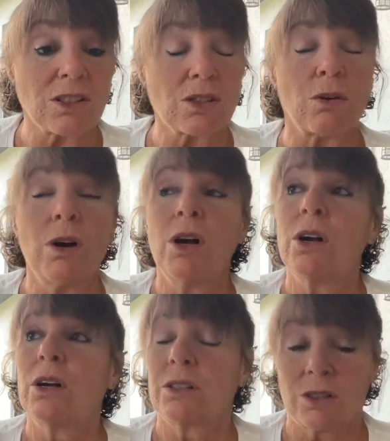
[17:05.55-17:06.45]
so
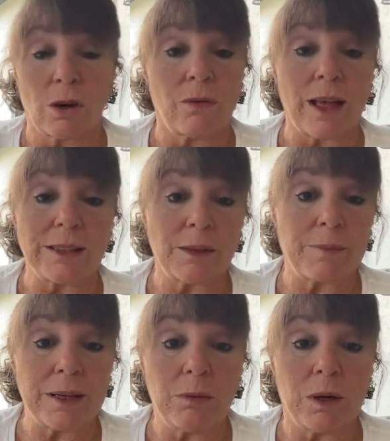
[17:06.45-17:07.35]
that's a
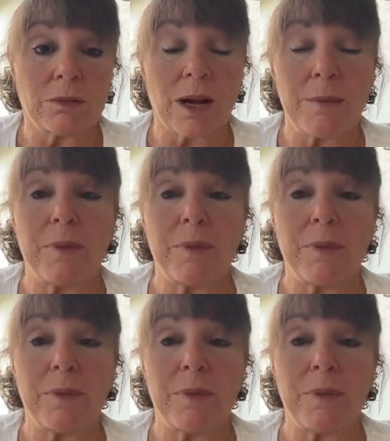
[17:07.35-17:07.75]
big one, right?